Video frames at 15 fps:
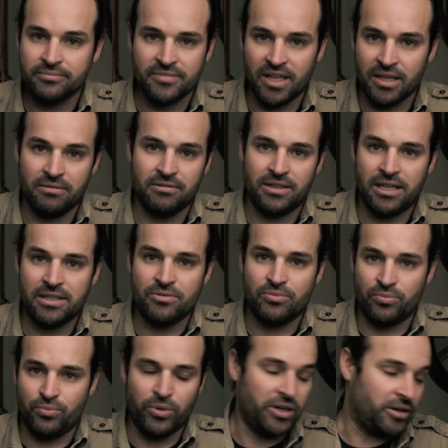Like, that's
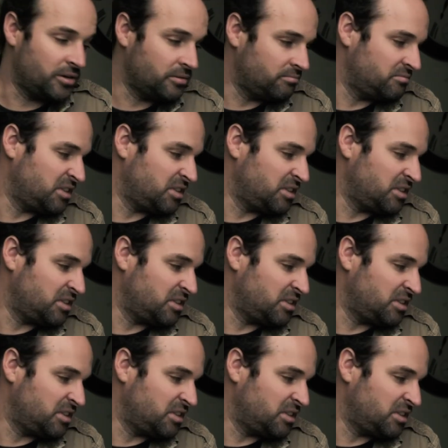weird.